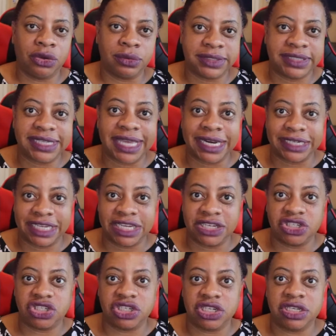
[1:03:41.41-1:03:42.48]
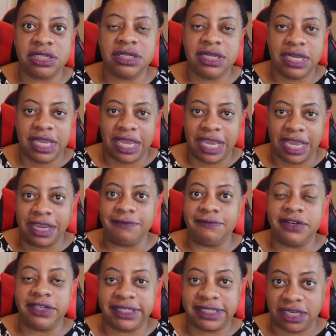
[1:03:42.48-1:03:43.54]
sanitation
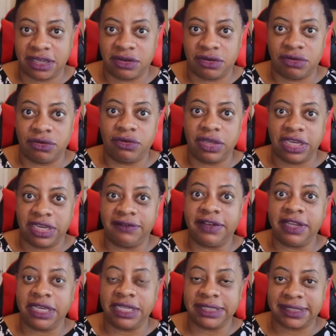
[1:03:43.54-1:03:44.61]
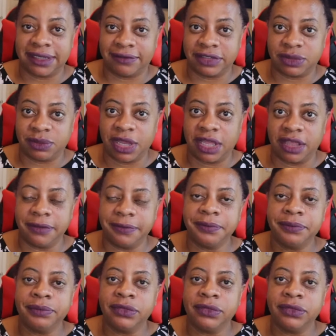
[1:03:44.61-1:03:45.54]
every single evening and stuff as well.